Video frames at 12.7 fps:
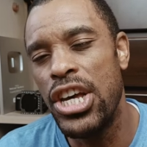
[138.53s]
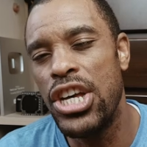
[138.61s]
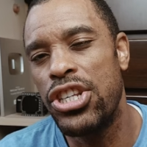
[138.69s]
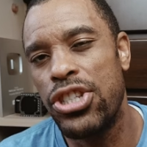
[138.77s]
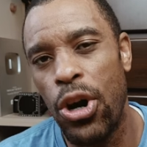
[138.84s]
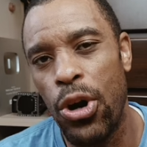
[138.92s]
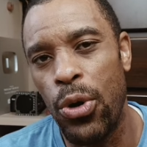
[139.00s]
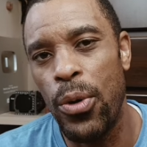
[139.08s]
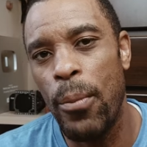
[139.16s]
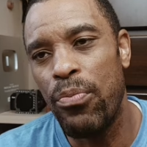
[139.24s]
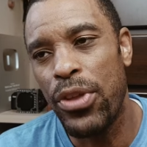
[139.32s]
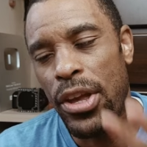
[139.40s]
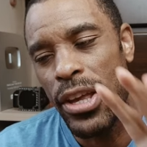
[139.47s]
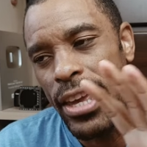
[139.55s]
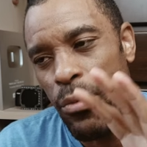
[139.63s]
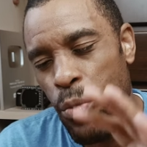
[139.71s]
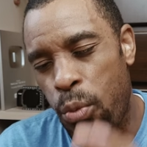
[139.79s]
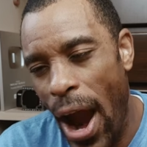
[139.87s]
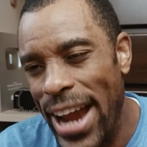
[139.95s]
So
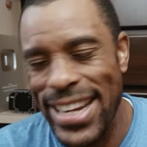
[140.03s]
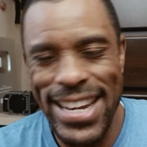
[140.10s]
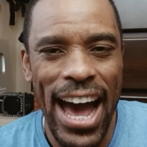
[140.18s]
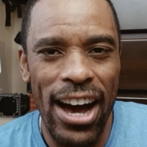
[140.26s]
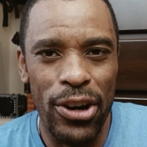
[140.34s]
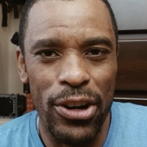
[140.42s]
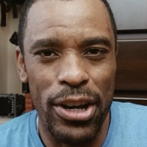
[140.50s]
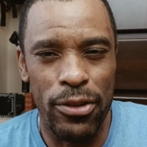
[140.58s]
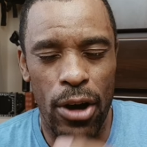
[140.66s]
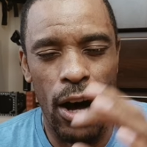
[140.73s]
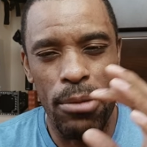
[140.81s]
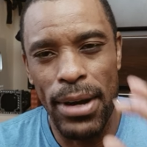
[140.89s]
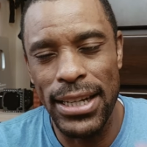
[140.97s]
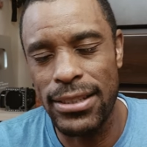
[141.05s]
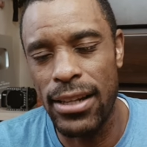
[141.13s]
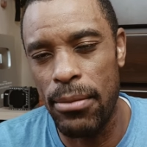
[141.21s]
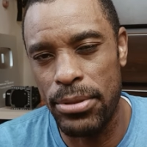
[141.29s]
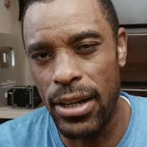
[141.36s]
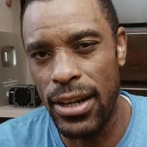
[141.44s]
right now on my
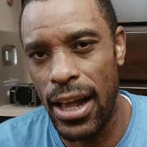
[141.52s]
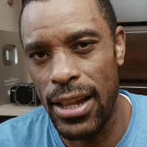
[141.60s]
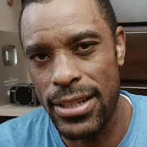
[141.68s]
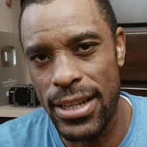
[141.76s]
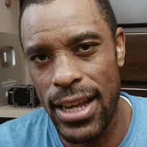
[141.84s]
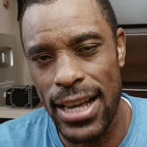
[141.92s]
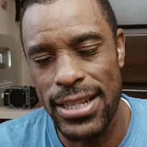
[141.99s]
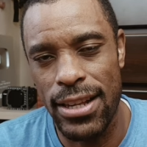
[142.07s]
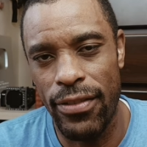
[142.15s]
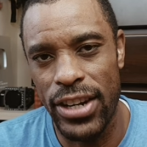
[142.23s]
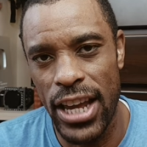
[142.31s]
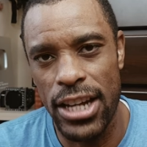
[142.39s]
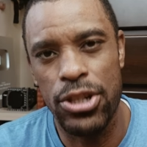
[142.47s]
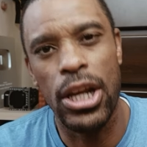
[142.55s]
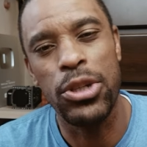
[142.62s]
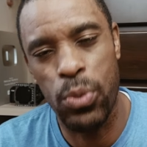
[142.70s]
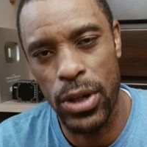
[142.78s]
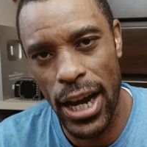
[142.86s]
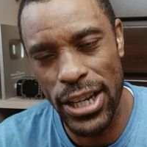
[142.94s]
Samsung Galaxy S7 Edge, that's
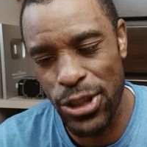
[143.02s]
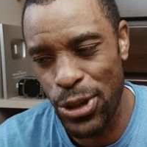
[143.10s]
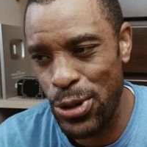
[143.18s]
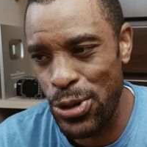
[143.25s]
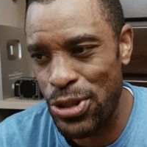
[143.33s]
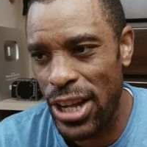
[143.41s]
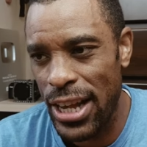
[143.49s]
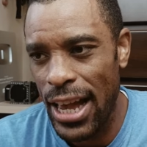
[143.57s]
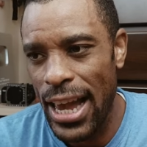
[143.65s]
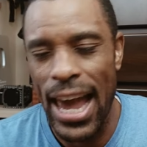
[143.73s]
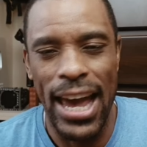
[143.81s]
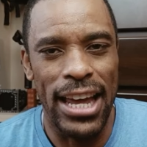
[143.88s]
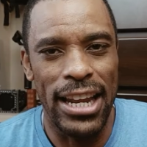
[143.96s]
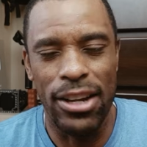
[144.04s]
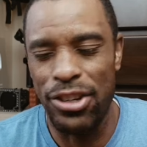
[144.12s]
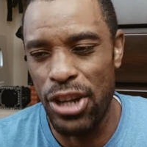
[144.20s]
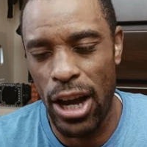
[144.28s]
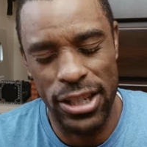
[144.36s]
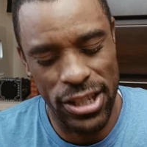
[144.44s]
what I use, and
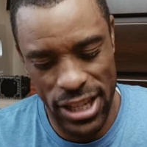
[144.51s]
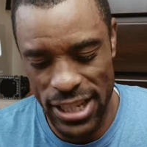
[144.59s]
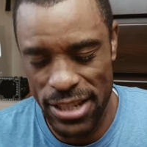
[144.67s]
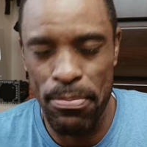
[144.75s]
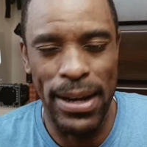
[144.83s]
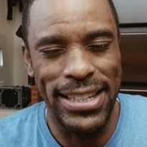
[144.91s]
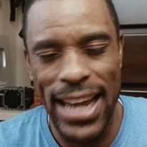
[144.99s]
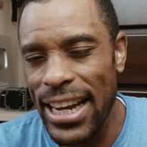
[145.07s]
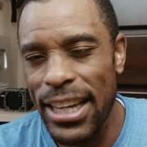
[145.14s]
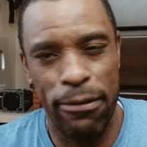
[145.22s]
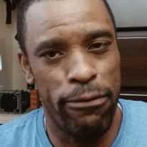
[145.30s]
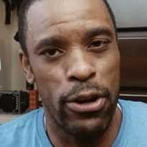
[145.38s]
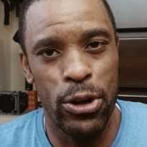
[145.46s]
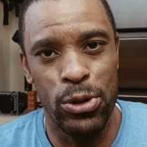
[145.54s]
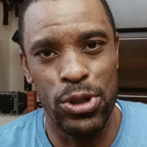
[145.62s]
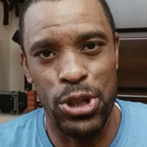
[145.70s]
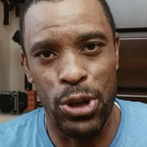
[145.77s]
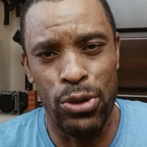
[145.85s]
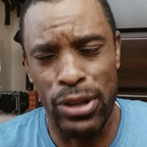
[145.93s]
I just it's my daily phone.
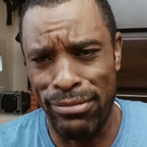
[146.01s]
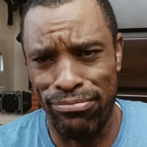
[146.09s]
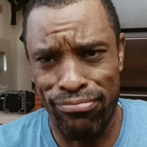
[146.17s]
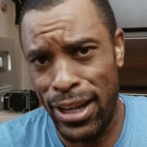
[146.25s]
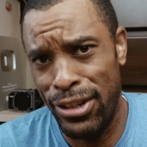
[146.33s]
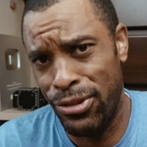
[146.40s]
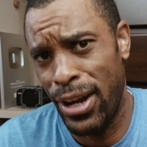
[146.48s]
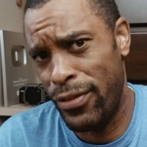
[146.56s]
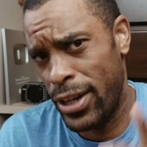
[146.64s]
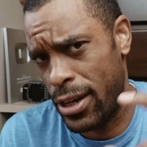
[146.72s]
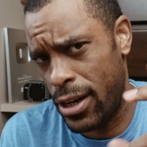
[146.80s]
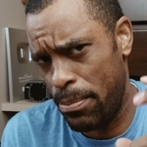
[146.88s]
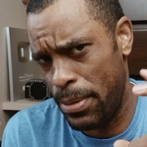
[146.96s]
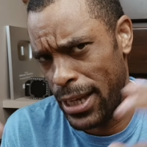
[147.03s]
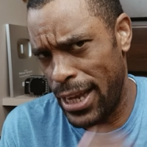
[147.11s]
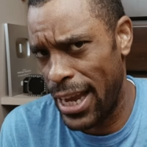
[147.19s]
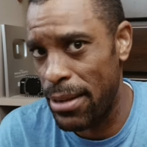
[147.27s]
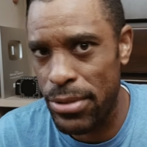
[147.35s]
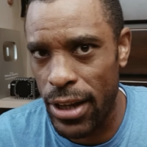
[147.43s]
So like I do have a couple of
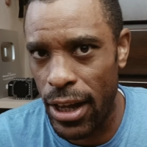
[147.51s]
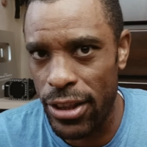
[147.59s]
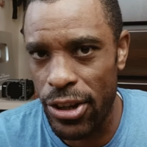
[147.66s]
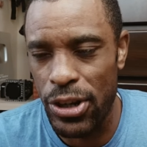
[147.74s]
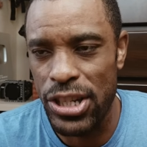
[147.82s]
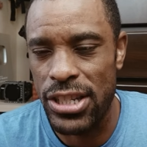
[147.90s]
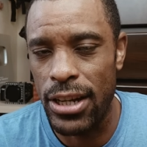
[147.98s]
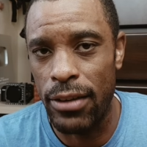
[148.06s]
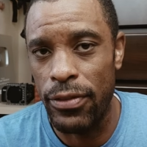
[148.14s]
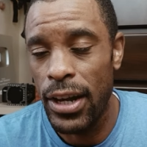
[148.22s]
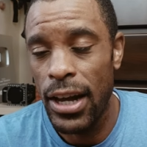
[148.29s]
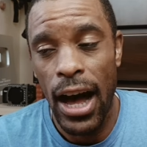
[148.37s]
games on there and stuff.